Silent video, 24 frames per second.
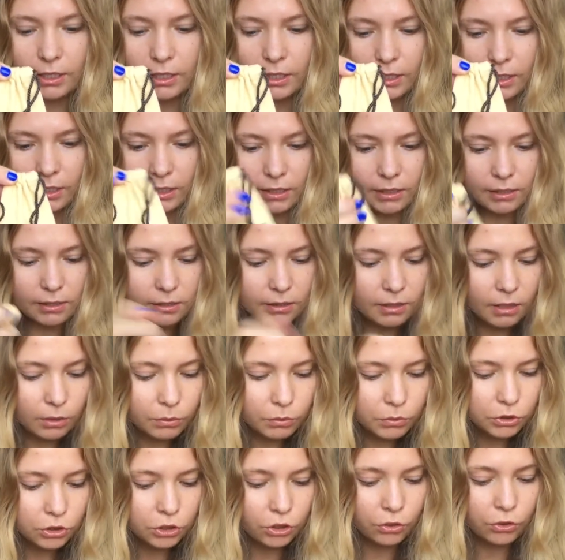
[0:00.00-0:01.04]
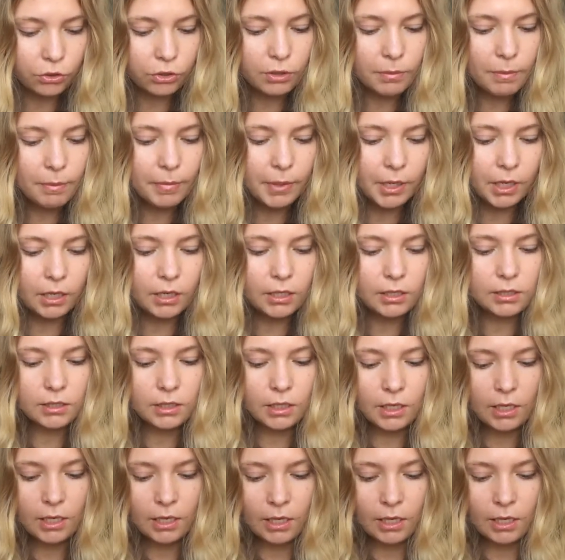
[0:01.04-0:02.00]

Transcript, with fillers: keys that I will show you in a minute,